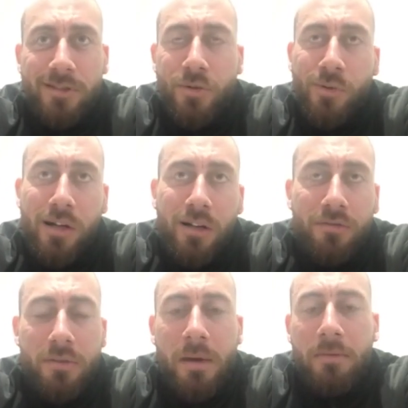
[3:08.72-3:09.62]
12
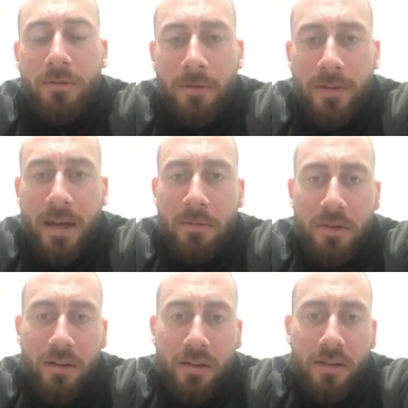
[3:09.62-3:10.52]
to maybe
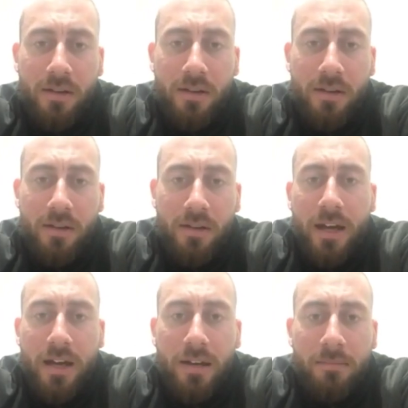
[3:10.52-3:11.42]

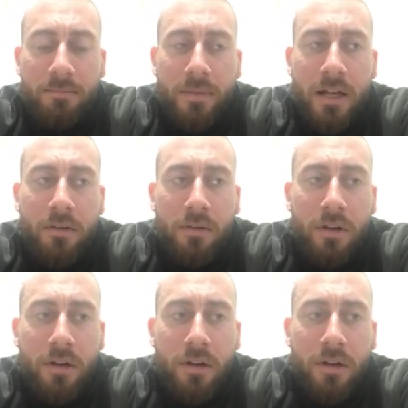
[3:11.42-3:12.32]
15%. Now,
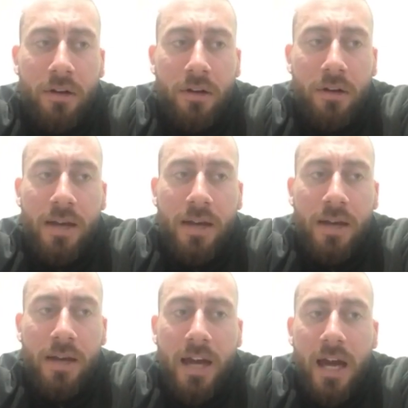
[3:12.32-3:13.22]
at the same
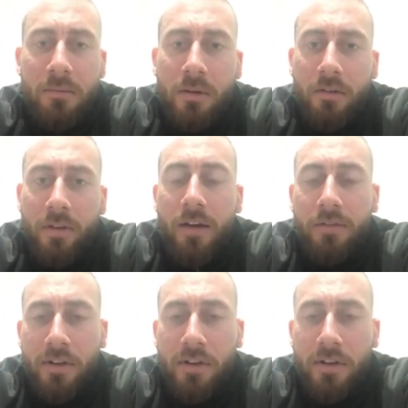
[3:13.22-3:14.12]
time of
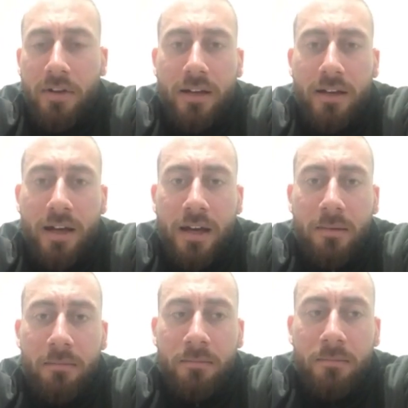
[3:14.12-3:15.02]
having a six-pack,
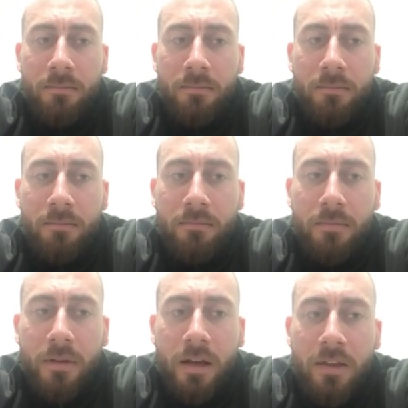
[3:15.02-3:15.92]

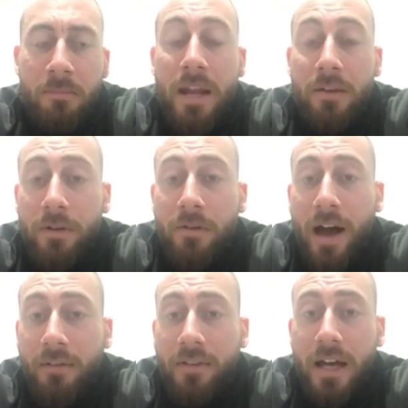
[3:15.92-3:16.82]
the benefit of
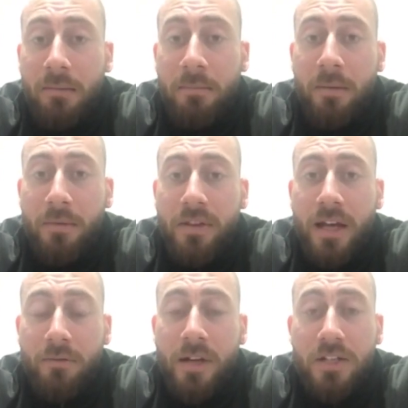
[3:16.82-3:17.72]
having that and being within
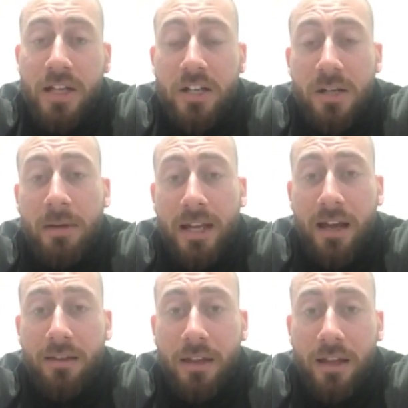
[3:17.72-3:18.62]
that range is actually being
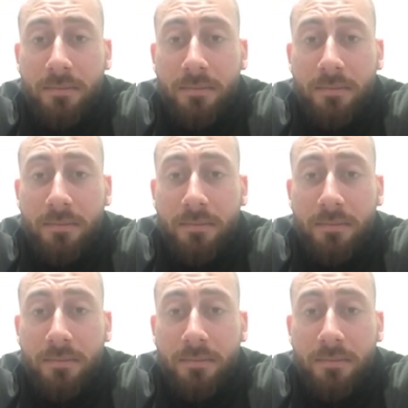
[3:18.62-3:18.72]
healthy.